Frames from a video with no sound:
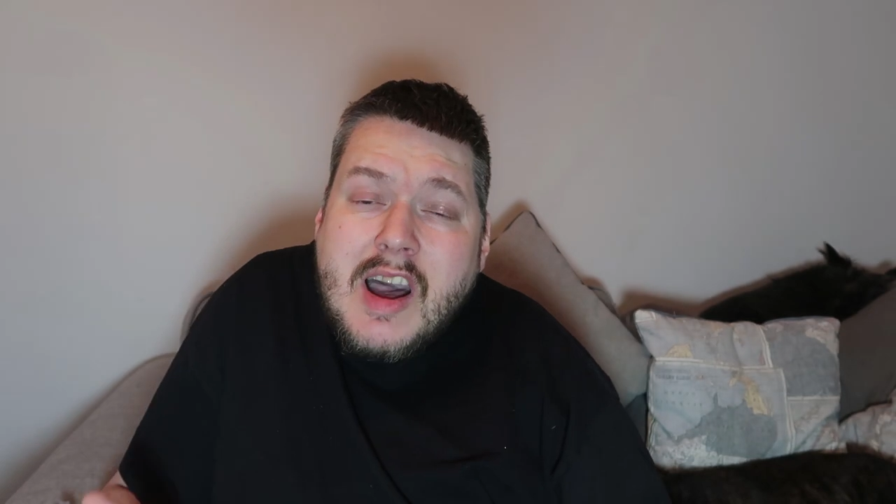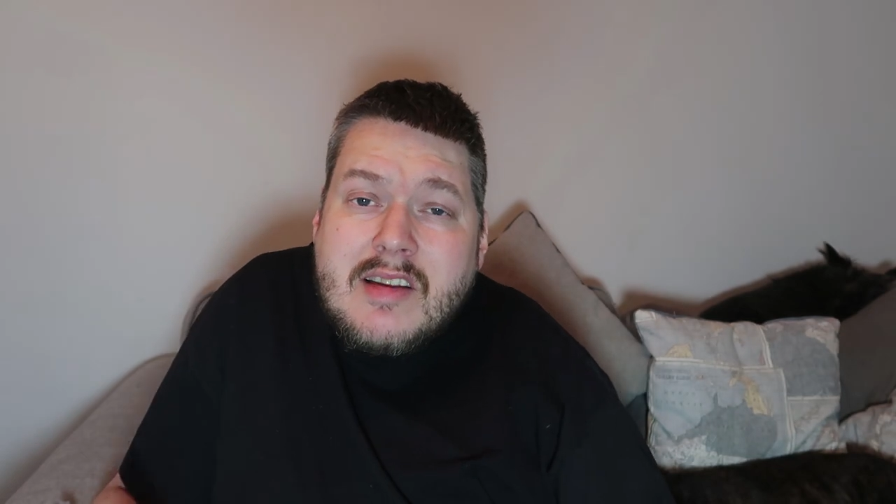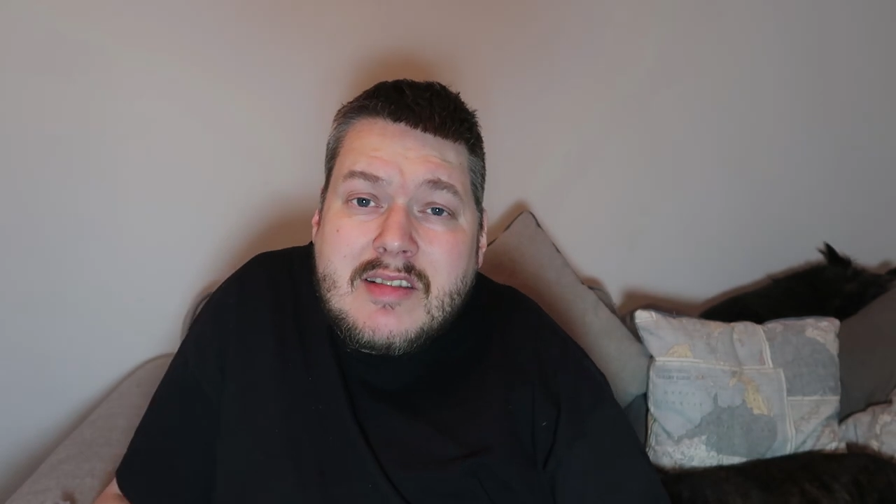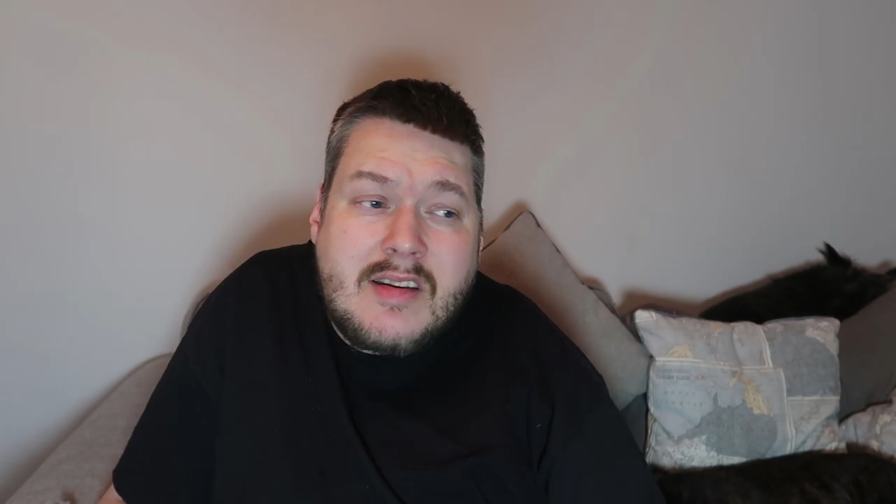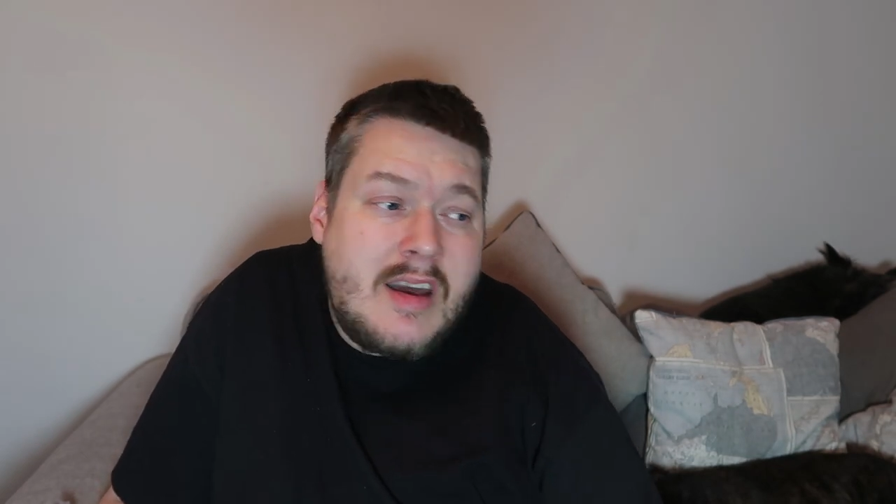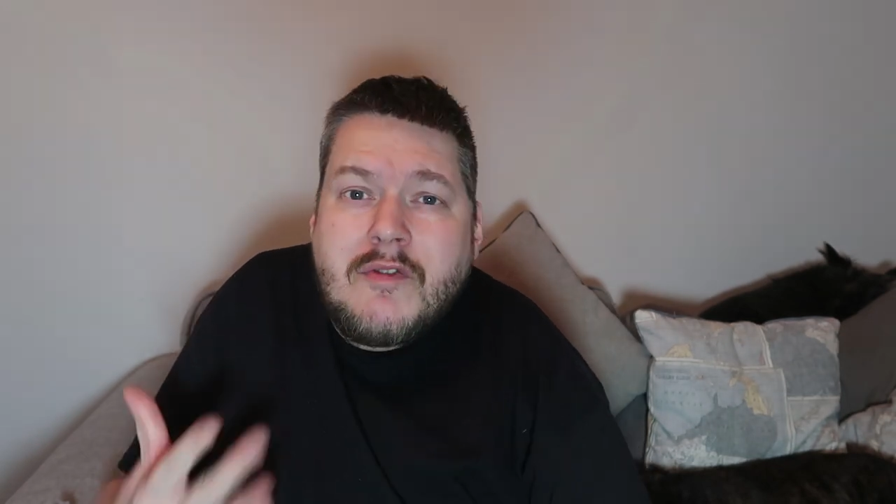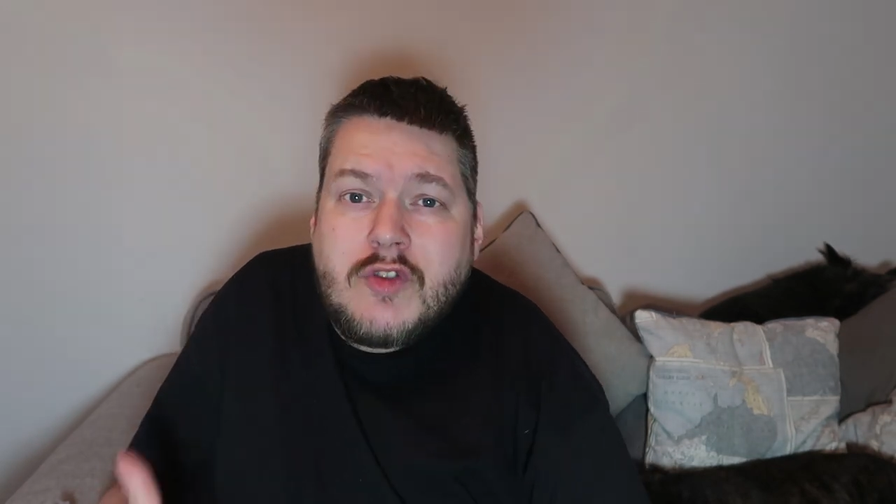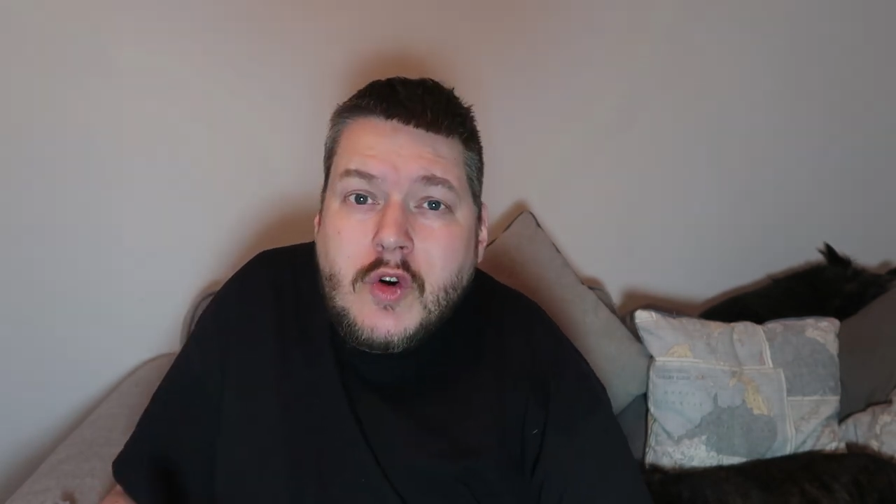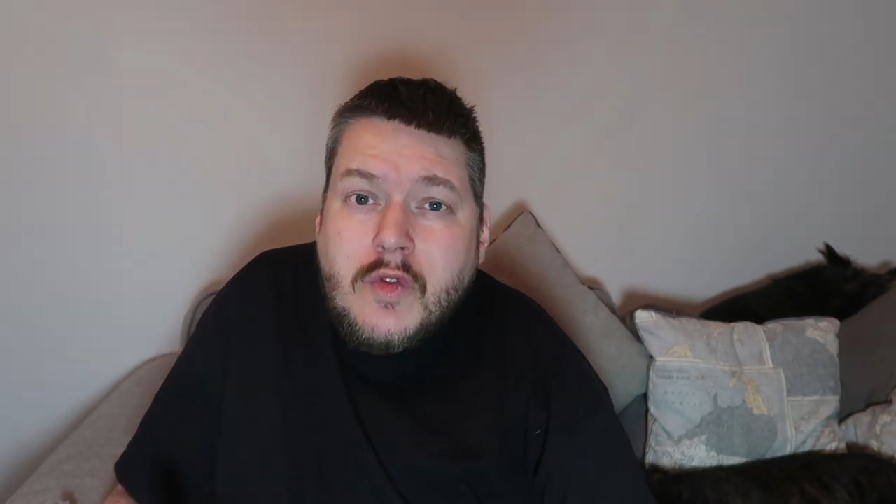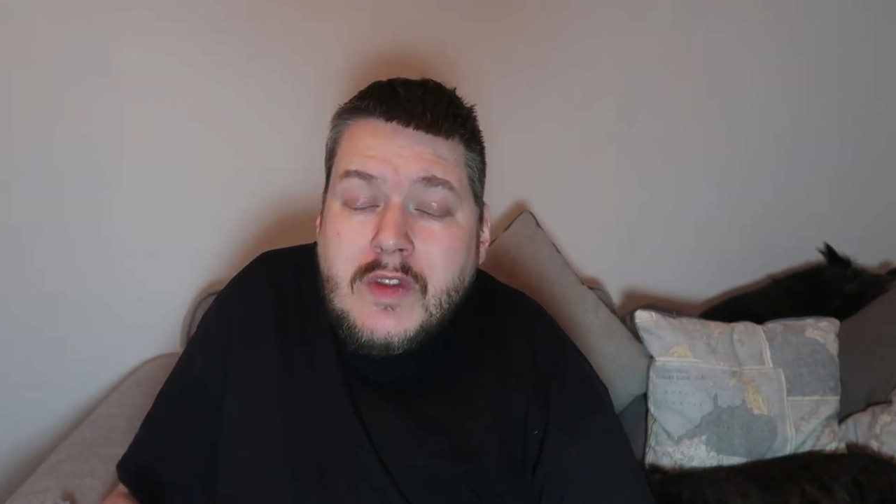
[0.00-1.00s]
that
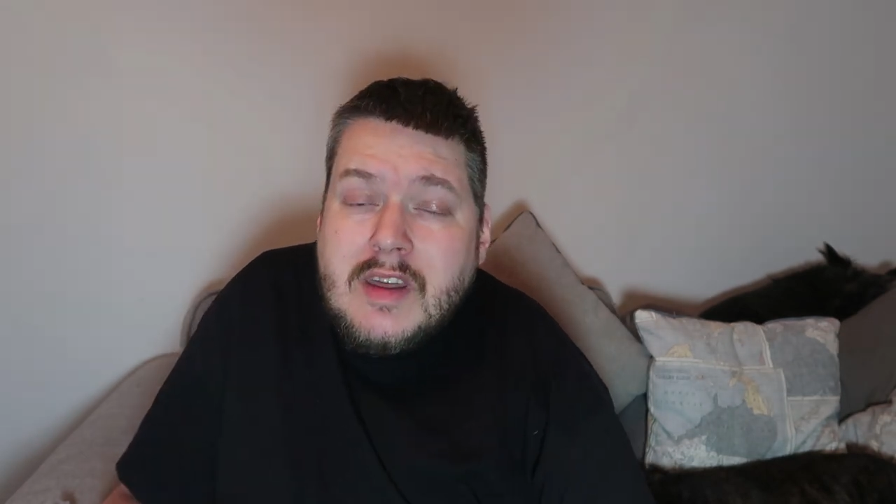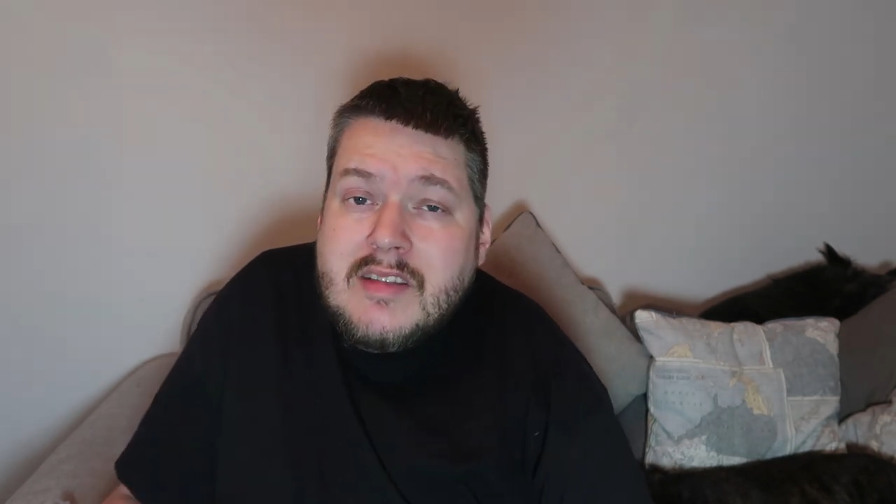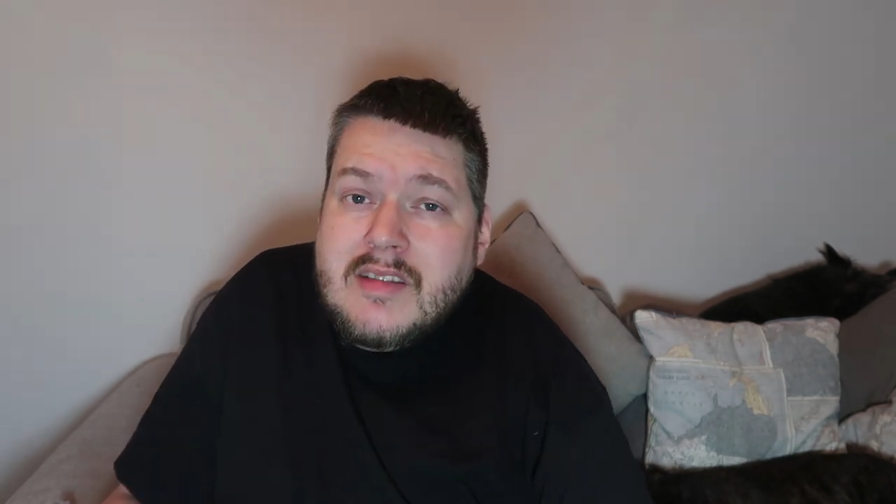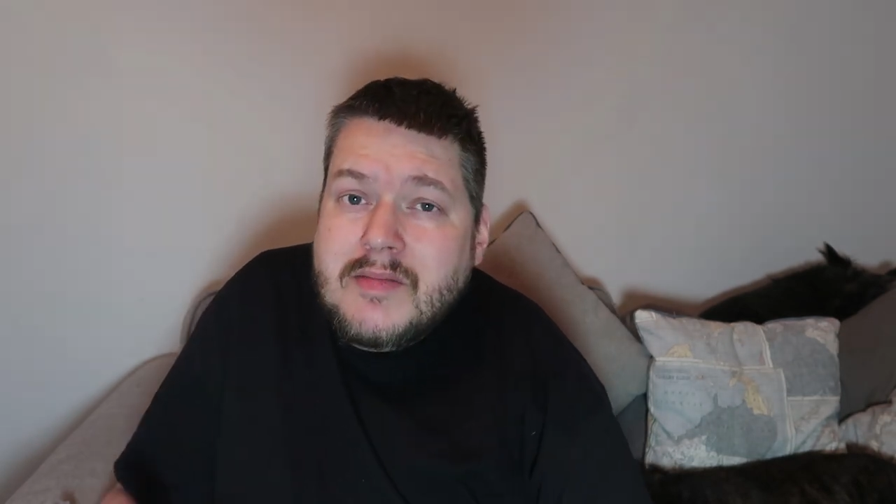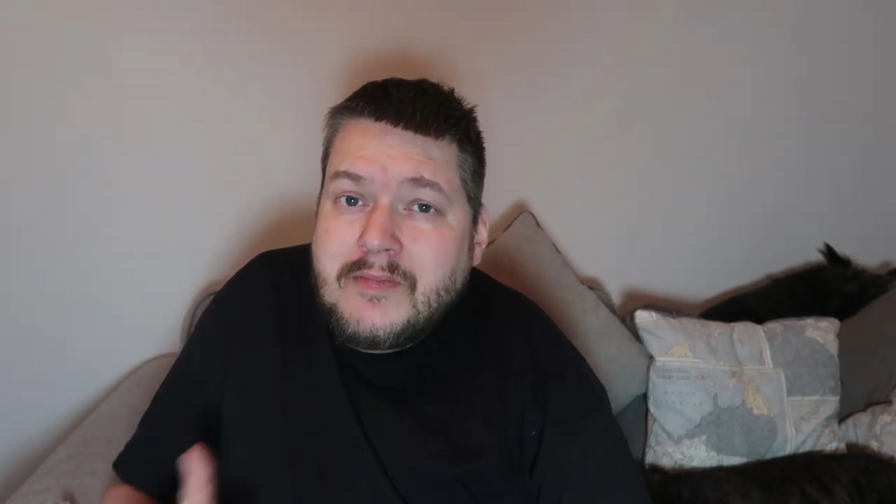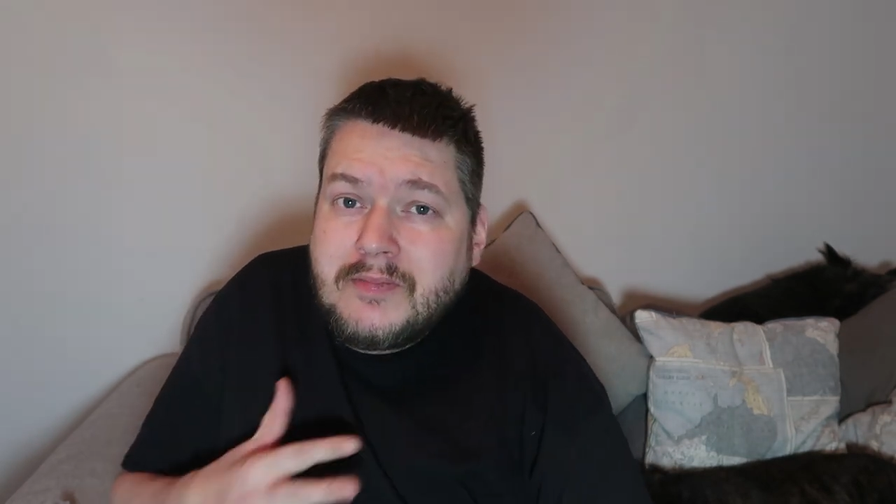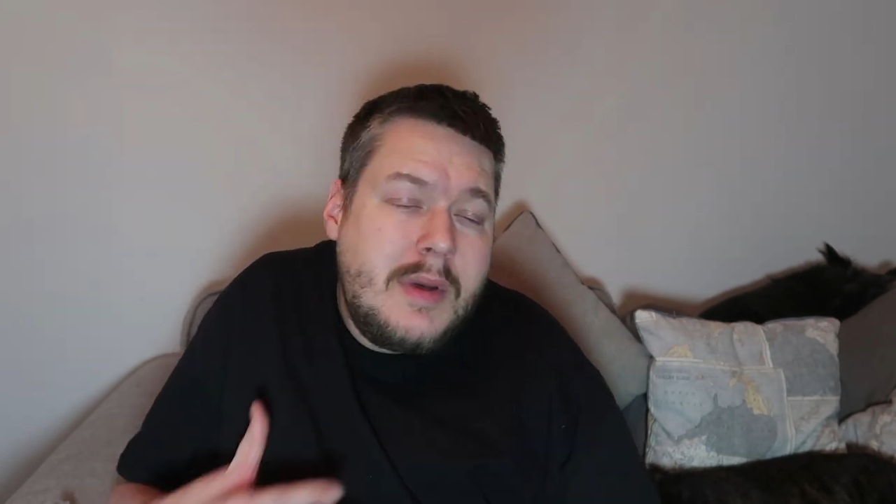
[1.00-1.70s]
I've done this,